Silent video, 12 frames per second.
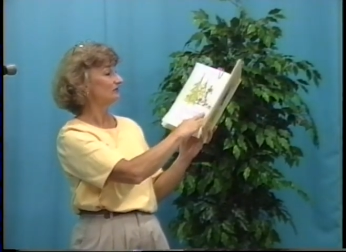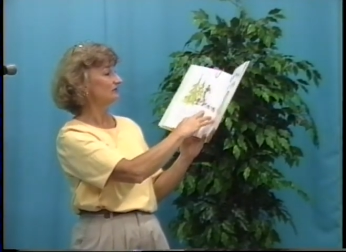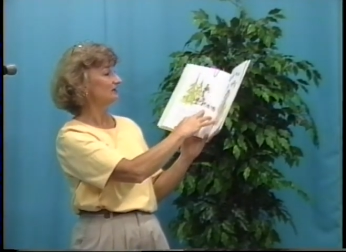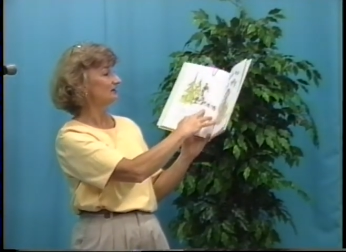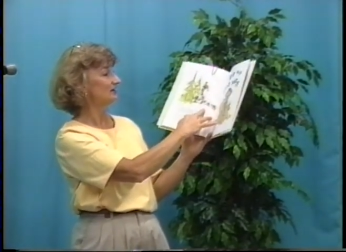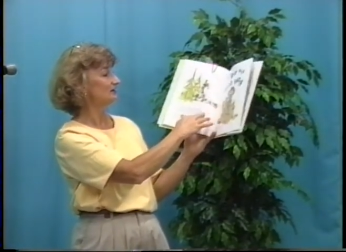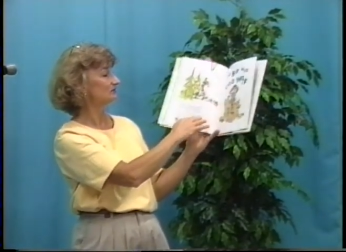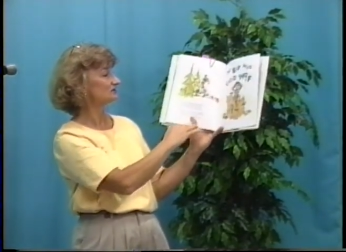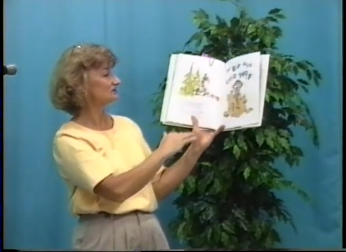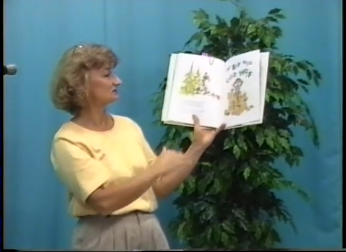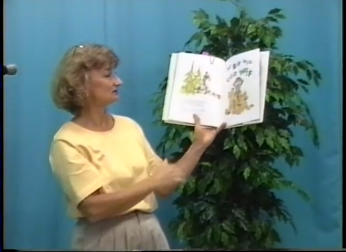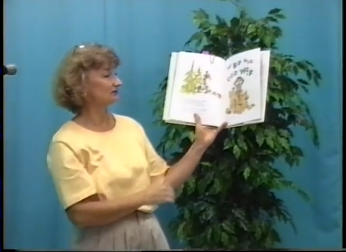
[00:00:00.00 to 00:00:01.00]
see him
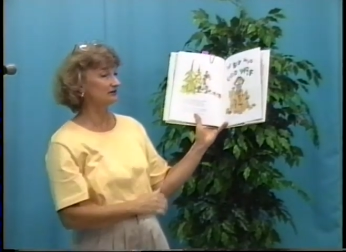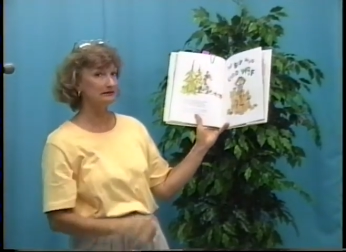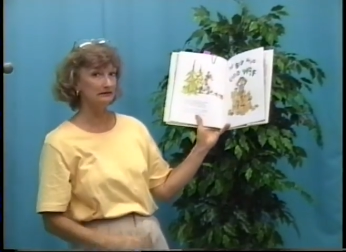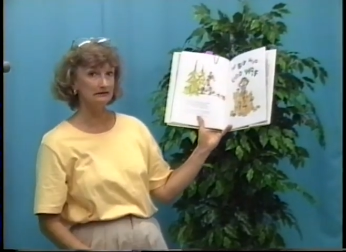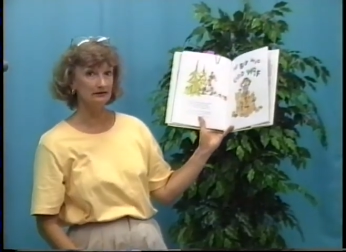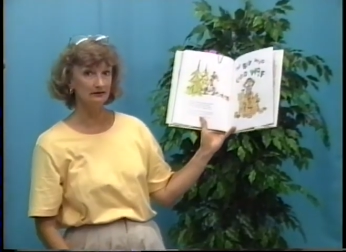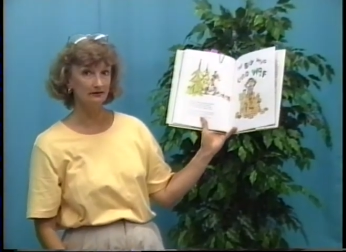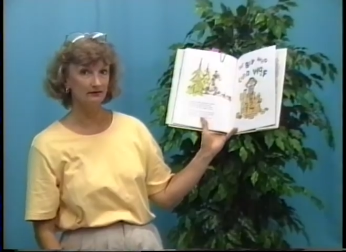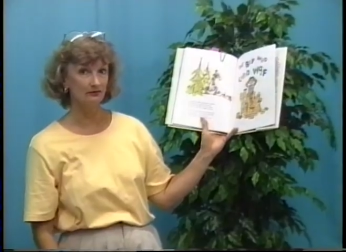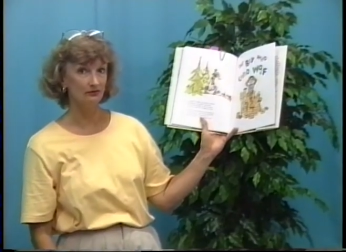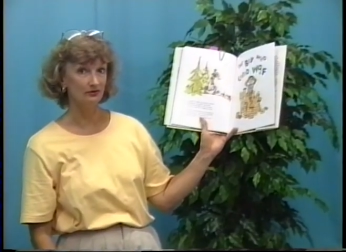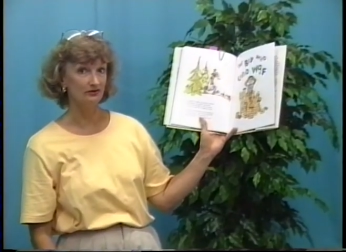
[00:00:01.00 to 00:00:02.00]
slinking out of
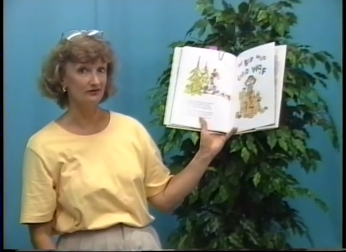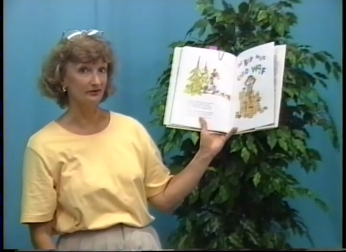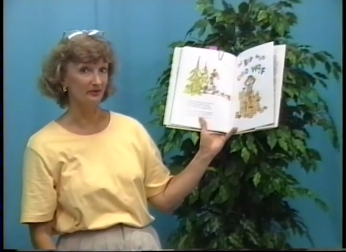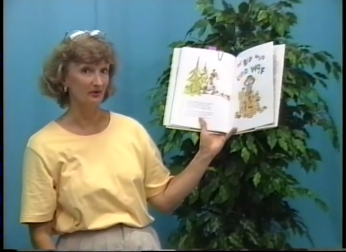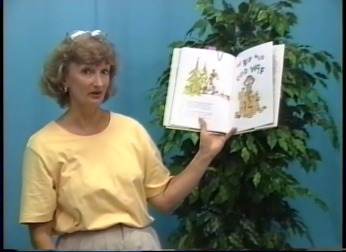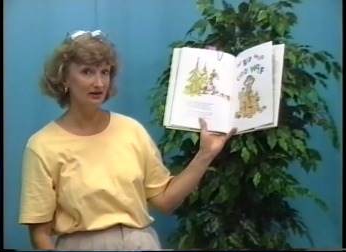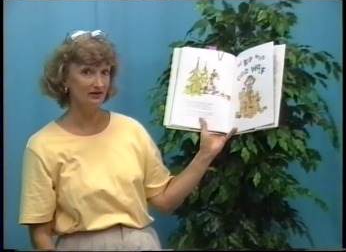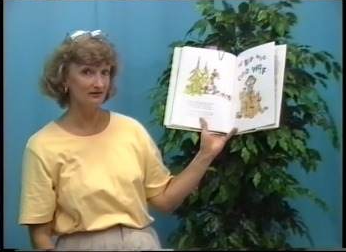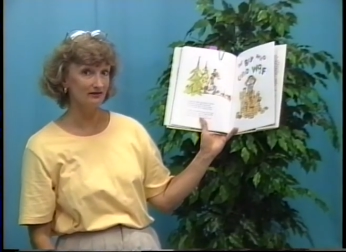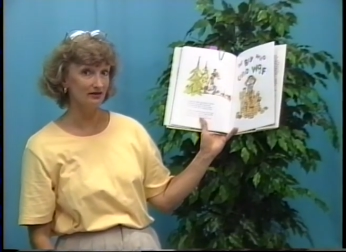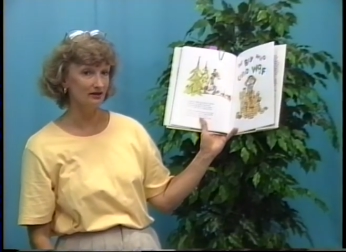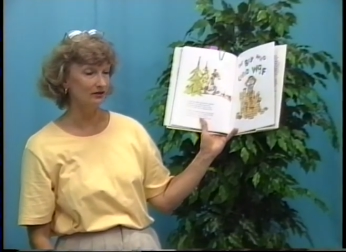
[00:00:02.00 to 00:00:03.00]
the woods in Granny's
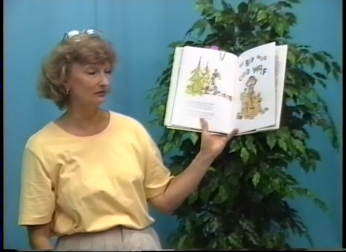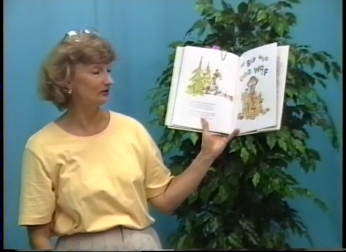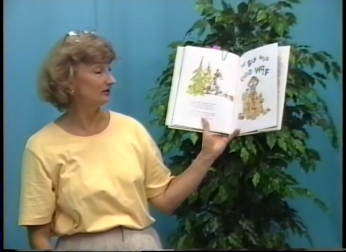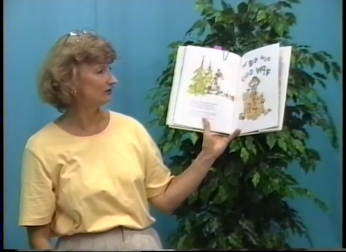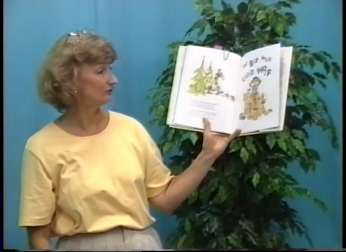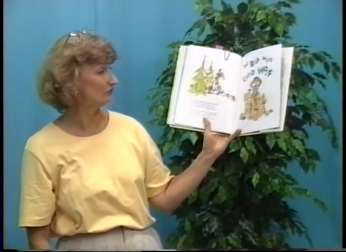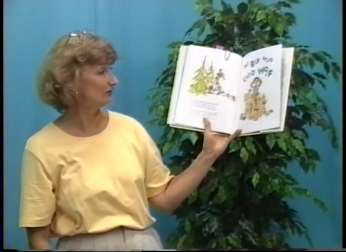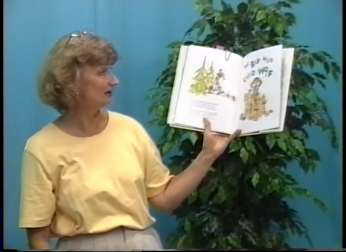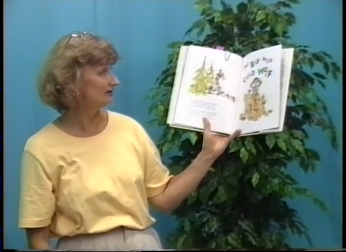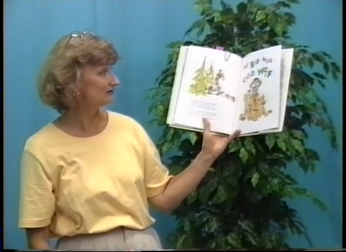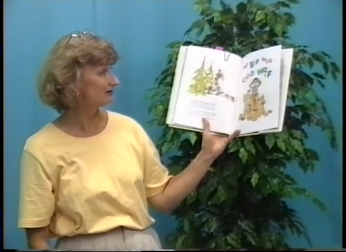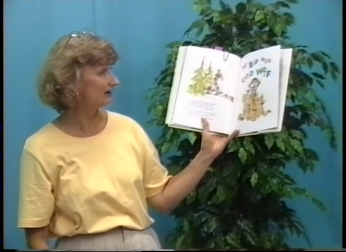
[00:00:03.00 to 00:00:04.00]
gown and
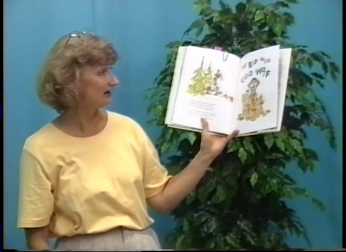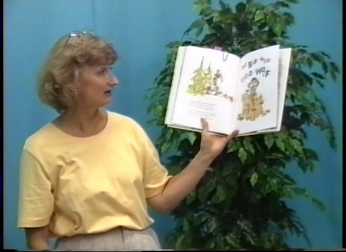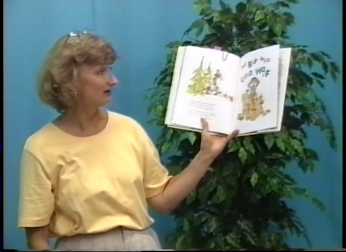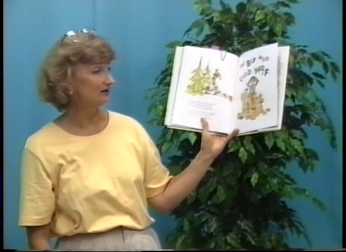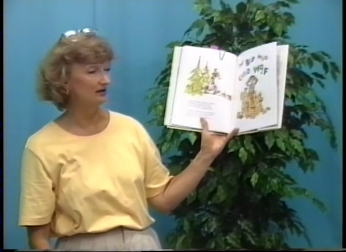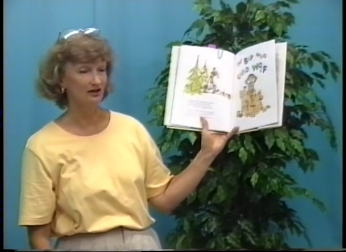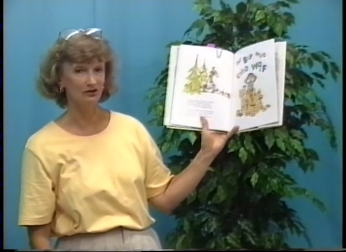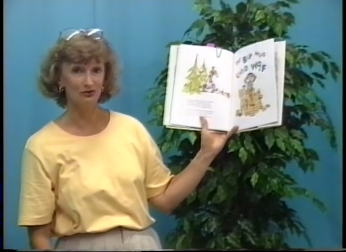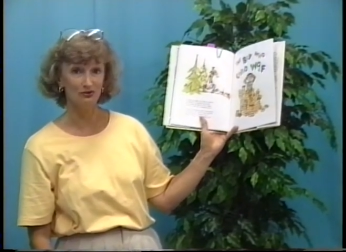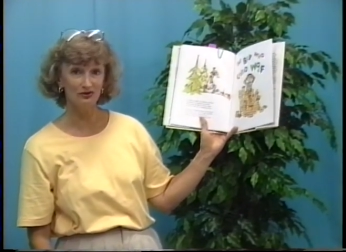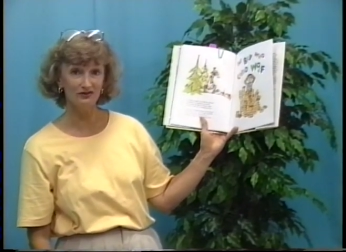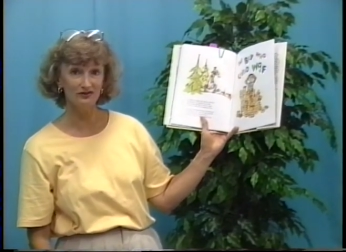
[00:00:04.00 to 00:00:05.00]
Granny's hat. And
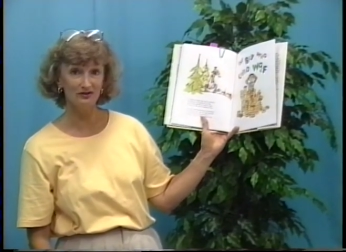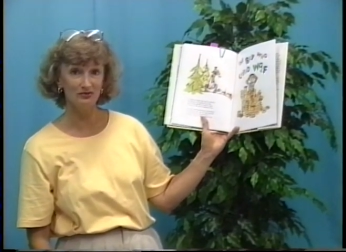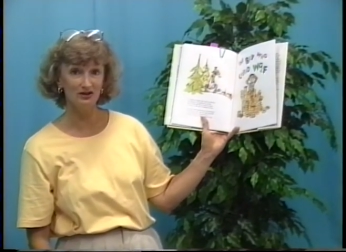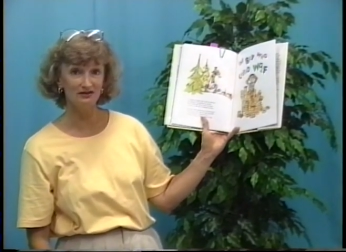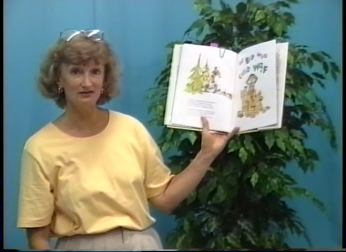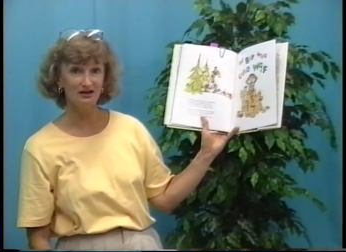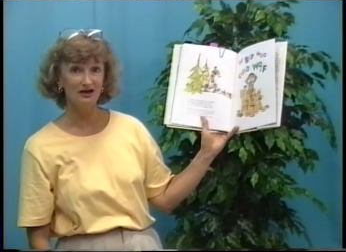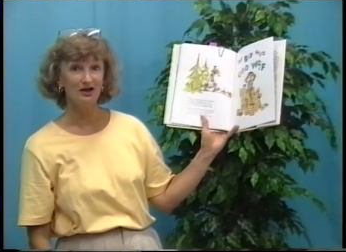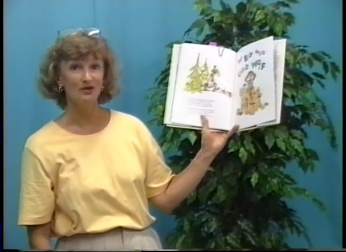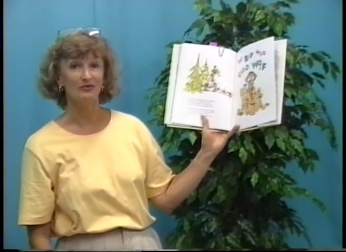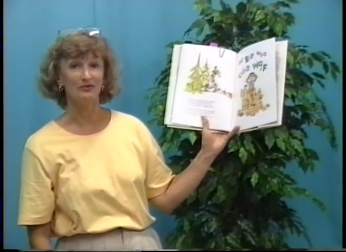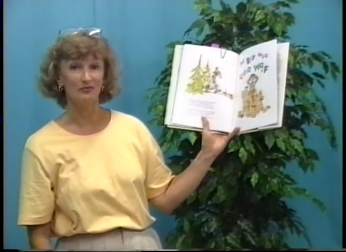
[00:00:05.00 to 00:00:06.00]
who does he meet?
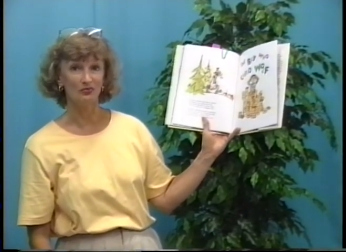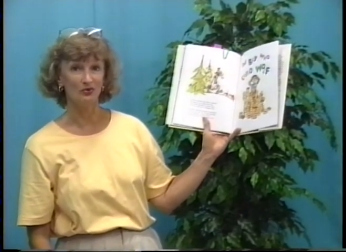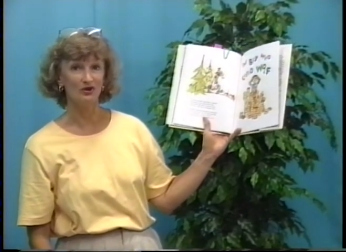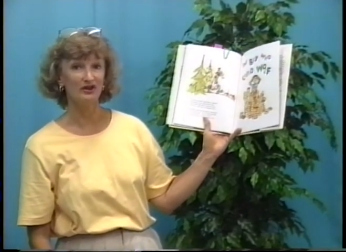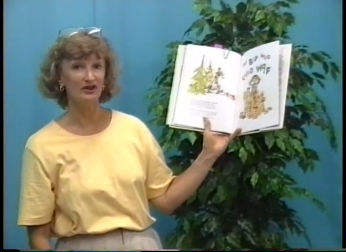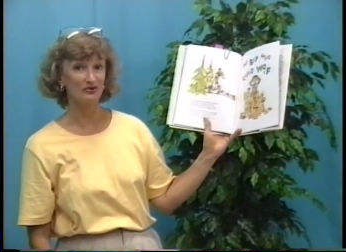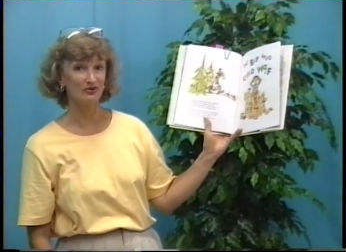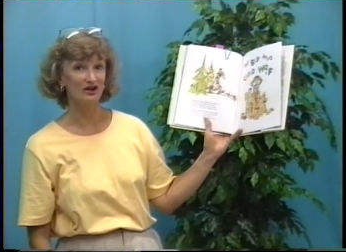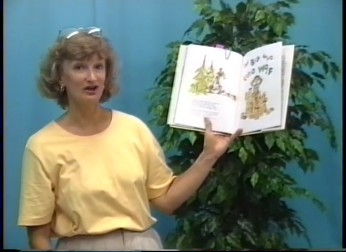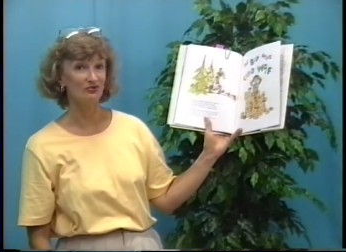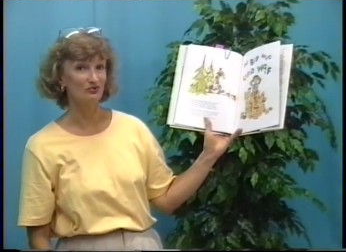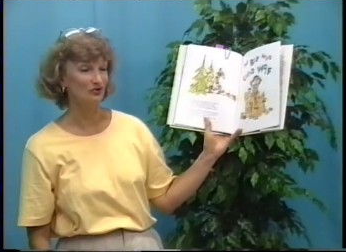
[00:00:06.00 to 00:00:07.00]
But the boy that
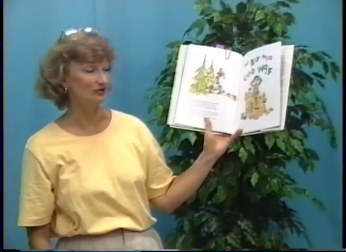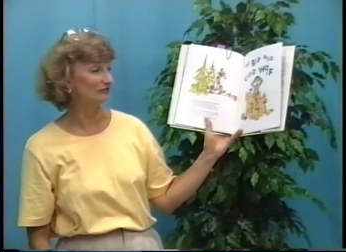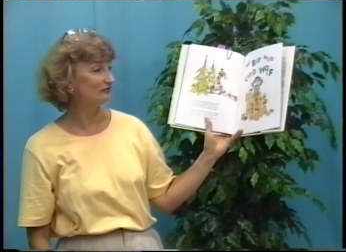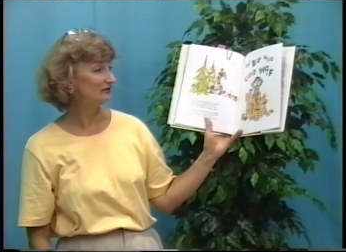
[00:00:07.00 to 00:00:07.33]
cried wolf.